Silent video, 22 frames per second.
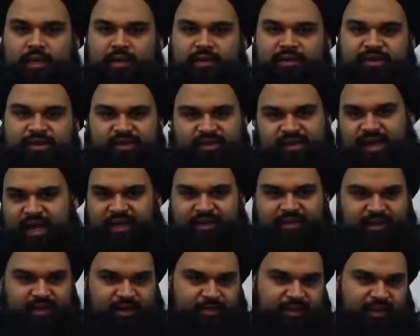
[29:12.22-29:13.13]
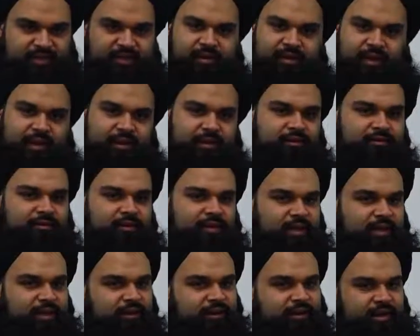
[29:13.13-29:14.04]
This is the Athari
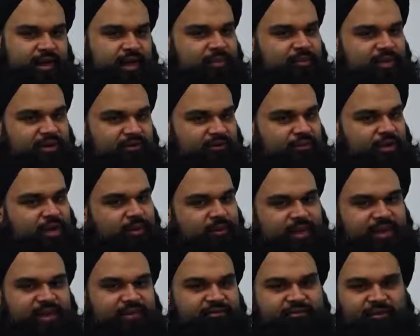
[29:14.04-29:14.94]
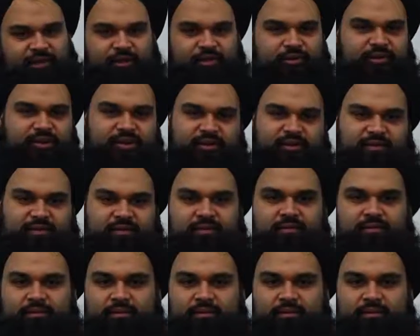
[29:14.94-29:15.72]
methodology. And there are a number of ulama that follow this.